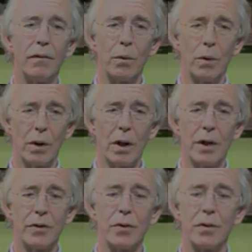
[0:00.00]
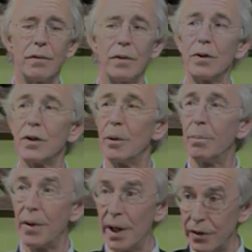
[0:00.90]
world-class university.
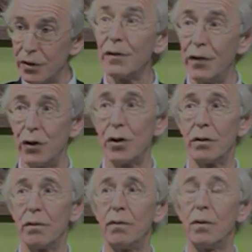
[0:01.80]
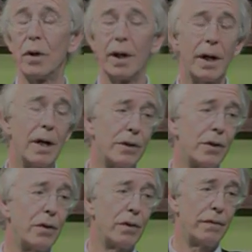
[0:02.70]
But that's the vision for mm -hmm.
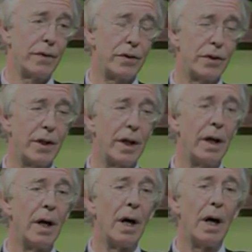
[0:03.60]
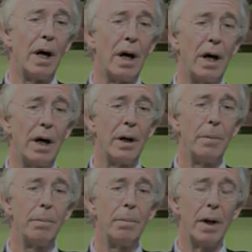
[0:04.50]
Lancaster University,
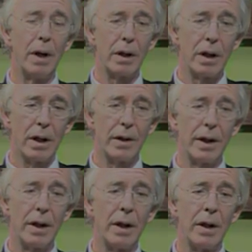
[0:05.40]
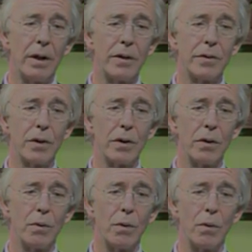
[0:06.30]
um, uh, Ghana. So
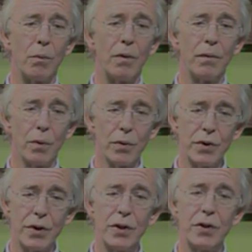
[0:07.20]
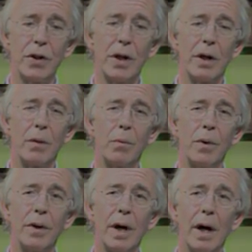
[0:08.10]
we've launched this year
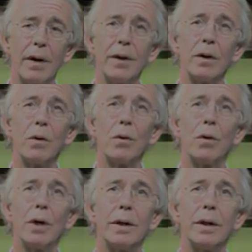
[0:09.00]
with, I think, quite an